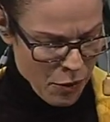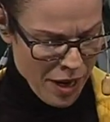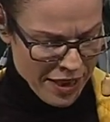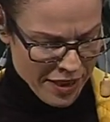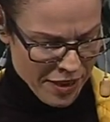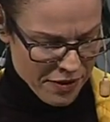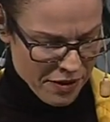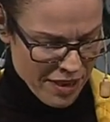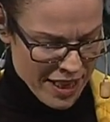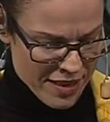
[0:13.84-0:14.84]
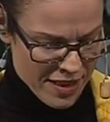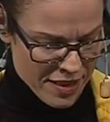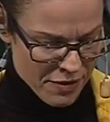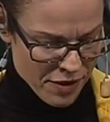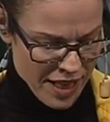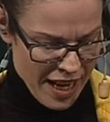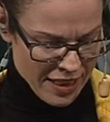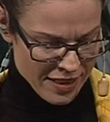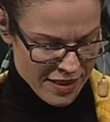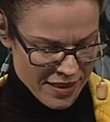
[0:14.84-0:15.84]
One of the reasons for
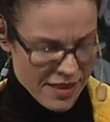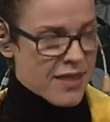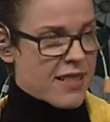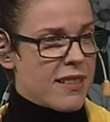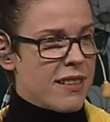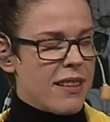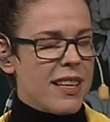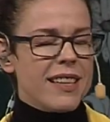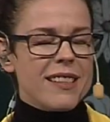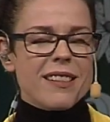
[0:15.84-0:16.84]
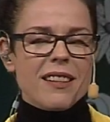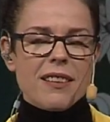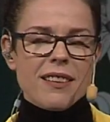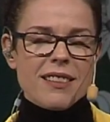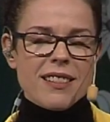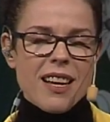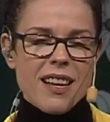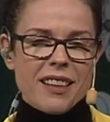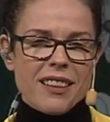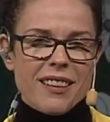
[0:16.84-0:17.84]
that is the, is the
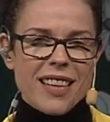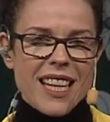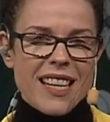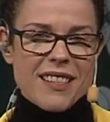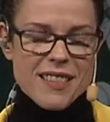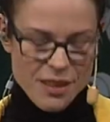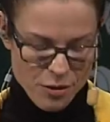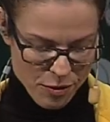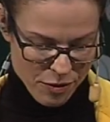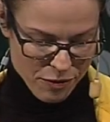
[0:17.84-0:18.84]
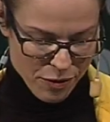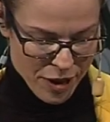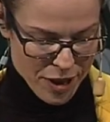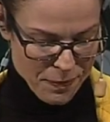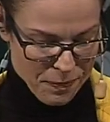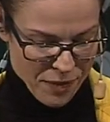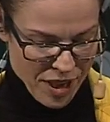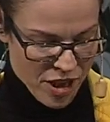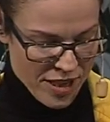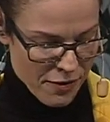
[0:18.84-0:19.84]
designer Ilse Crawford.
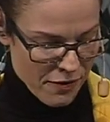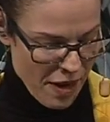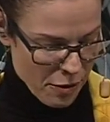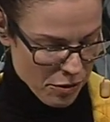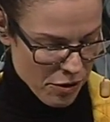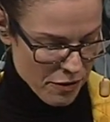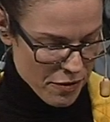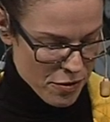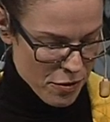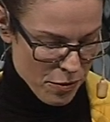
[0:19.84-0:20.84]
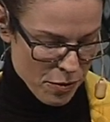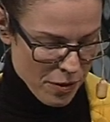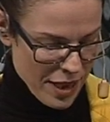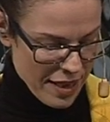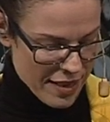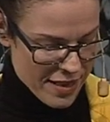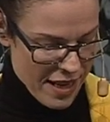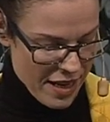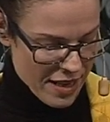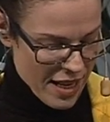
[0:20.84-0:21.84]
She's the founder of Studio
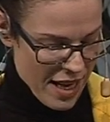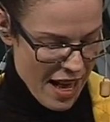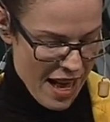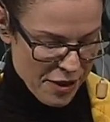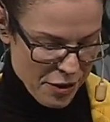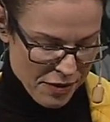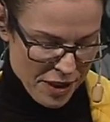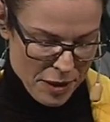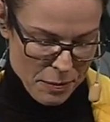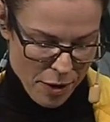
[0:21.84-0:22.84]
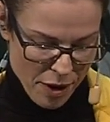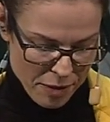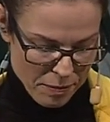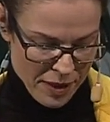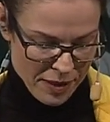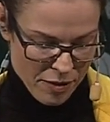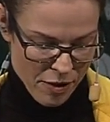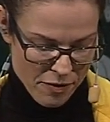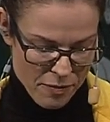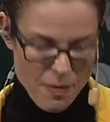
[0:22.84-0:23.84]
Ilse and of the Department
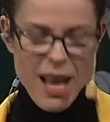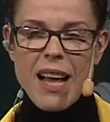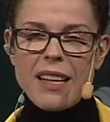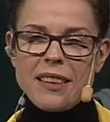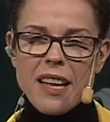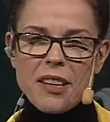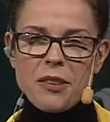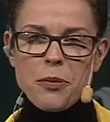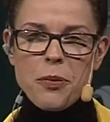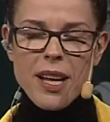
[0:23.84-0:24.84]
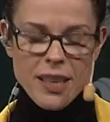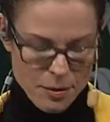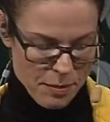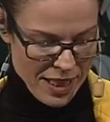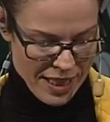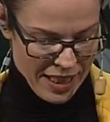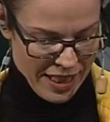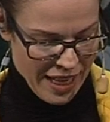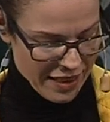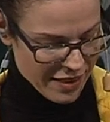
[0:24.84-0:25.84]
of Man and Well-Being
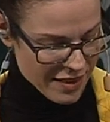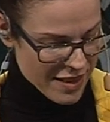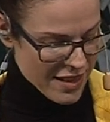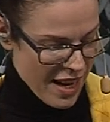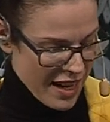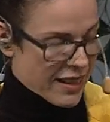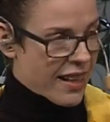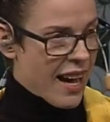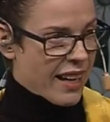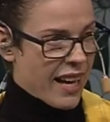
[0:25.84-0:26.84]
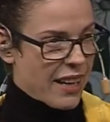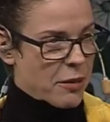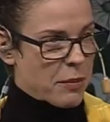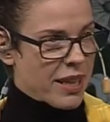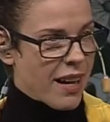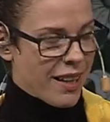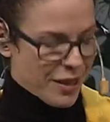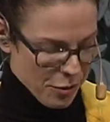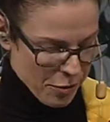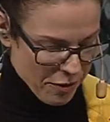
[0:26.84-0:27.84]
at the Design Academy
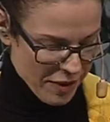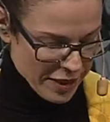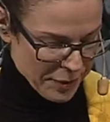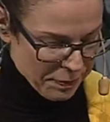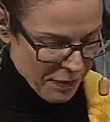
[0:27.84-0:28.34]
Eindhoven.